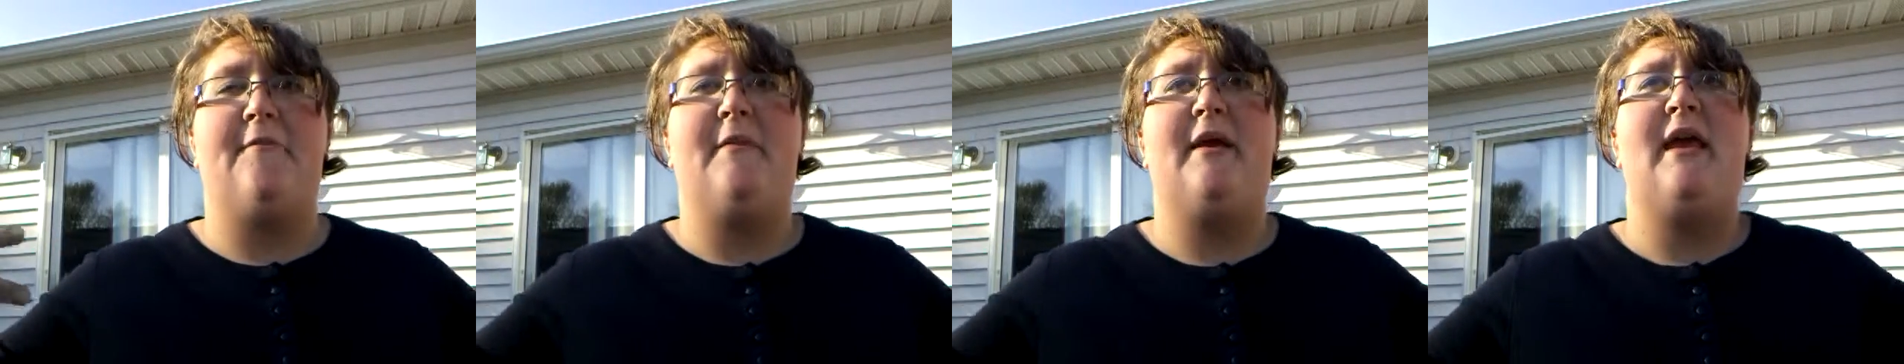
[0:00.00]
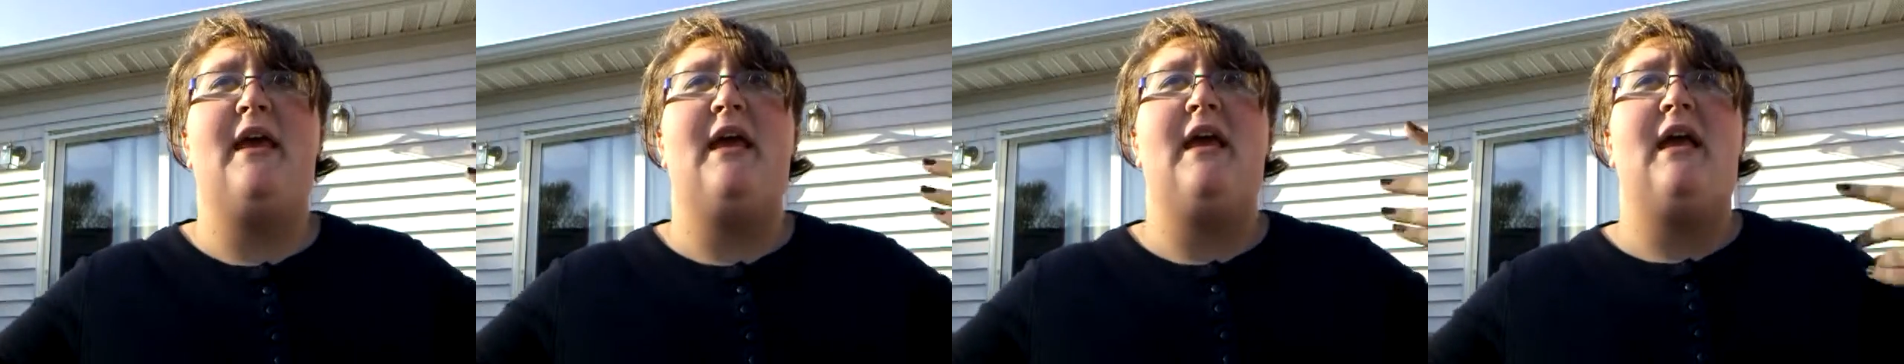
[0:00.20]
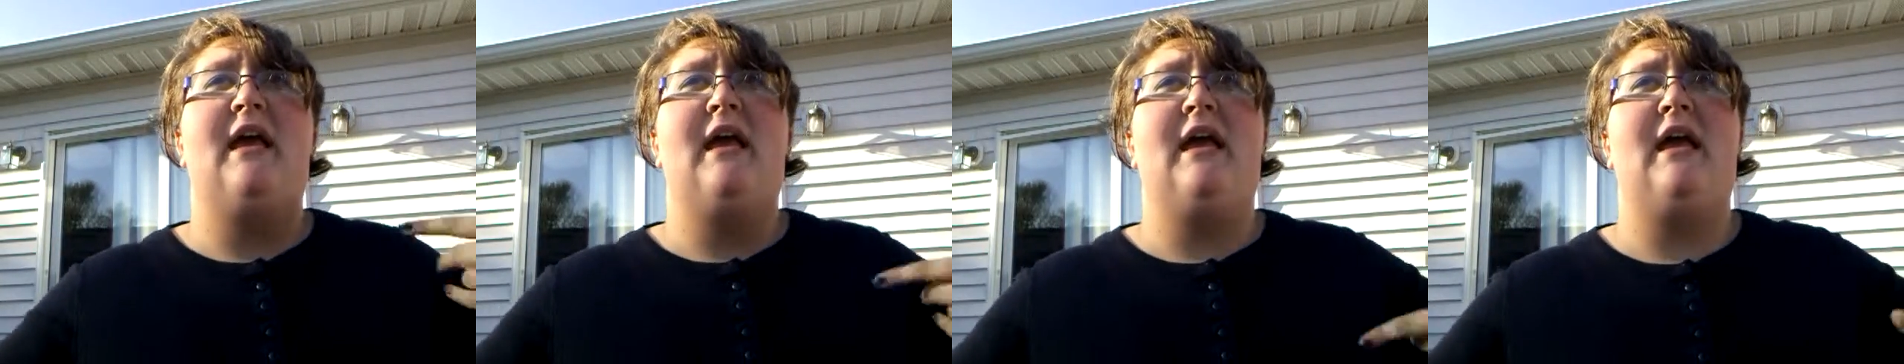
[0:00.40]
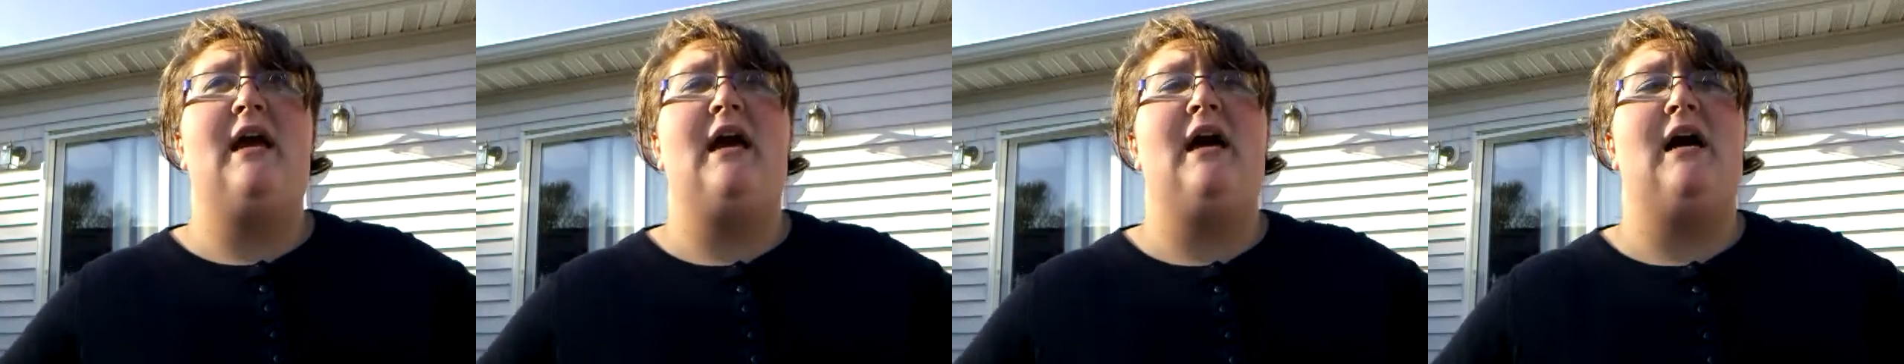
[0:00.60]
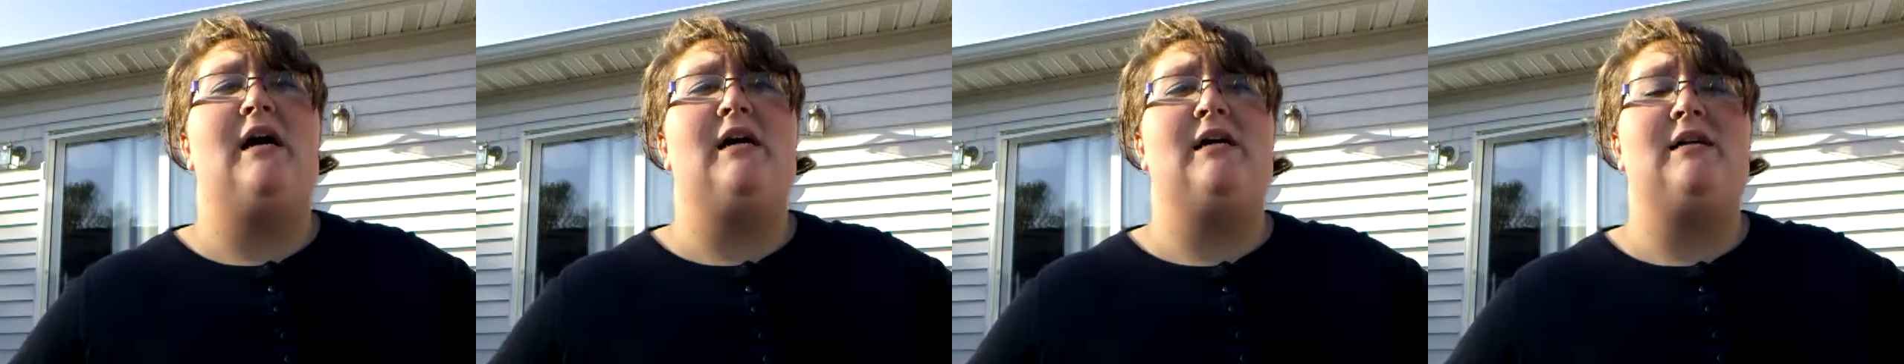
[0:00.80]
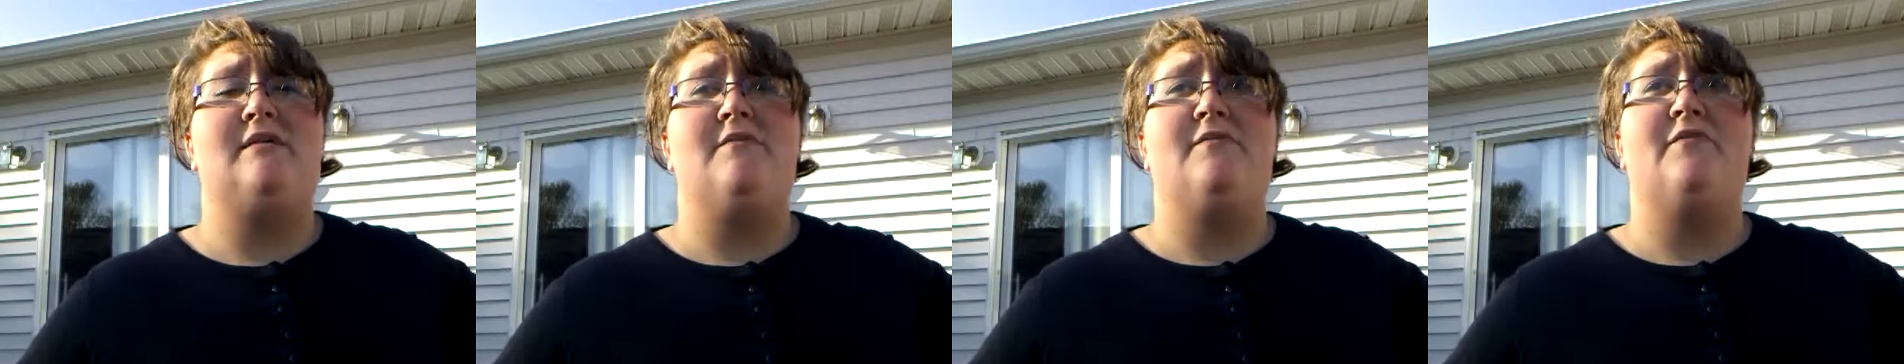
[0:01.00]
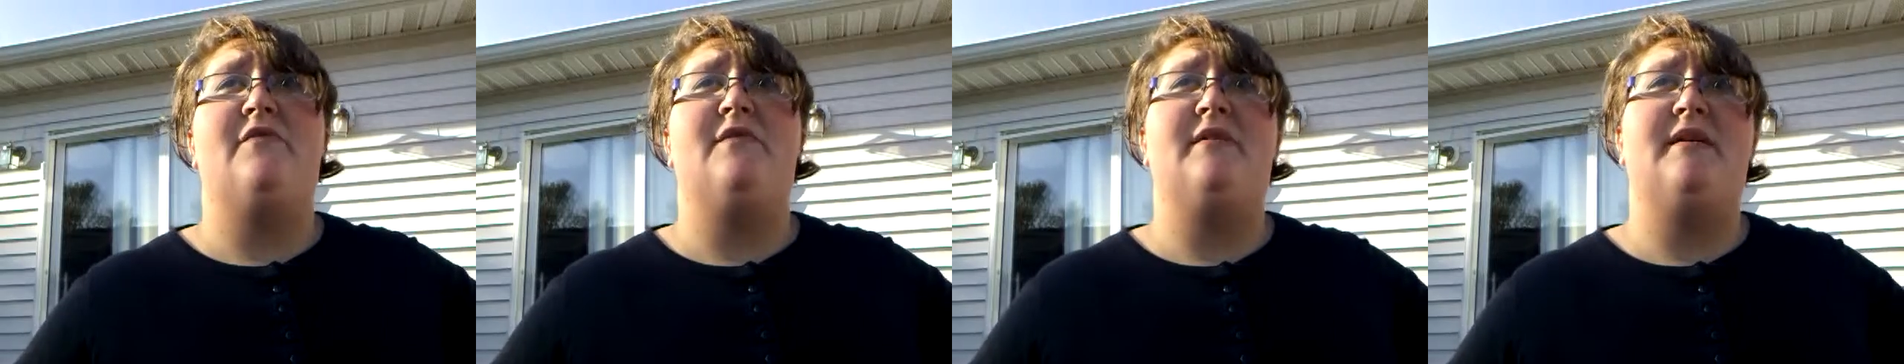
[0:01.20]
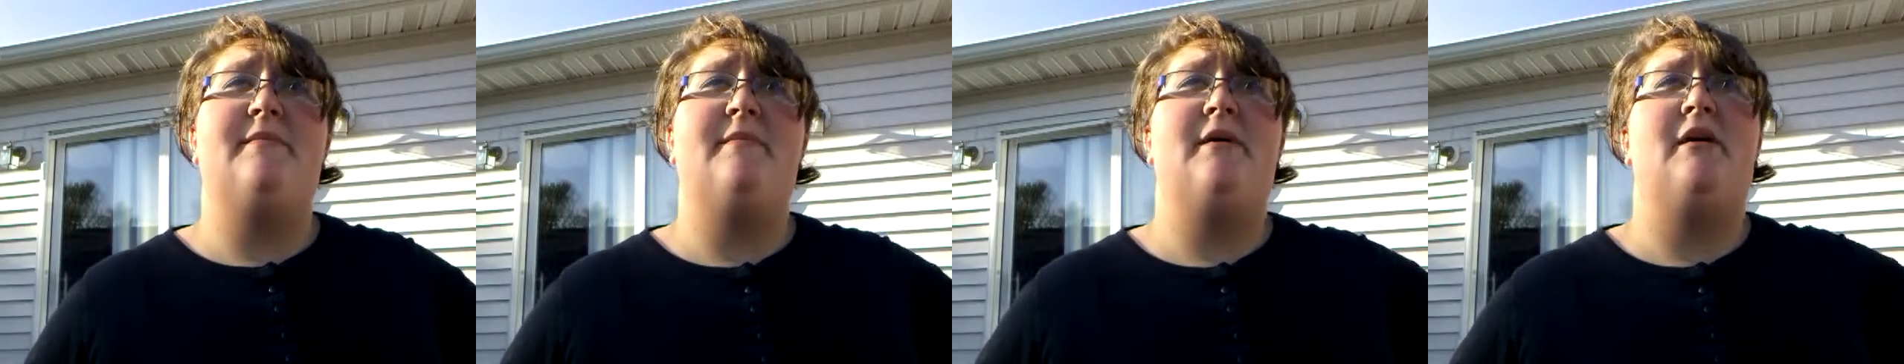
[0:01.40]
from
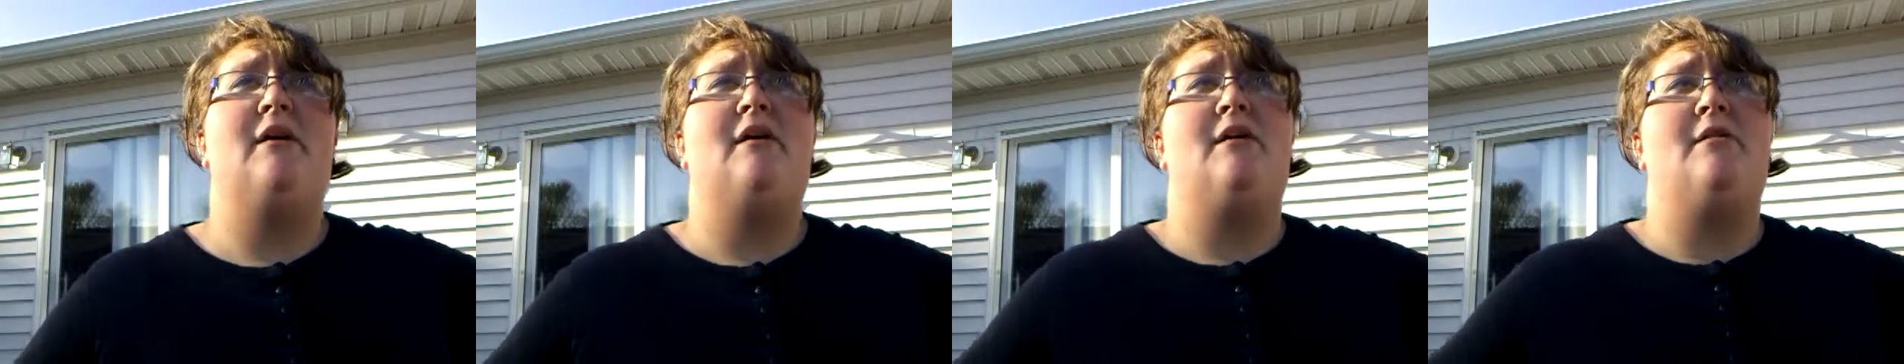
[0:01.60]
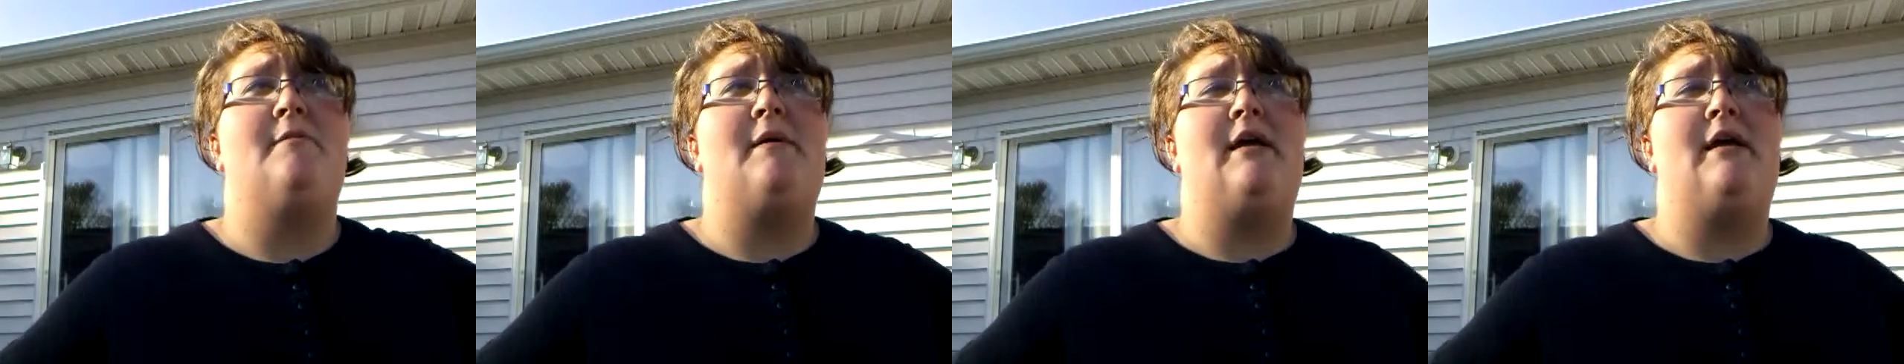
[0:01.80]
female,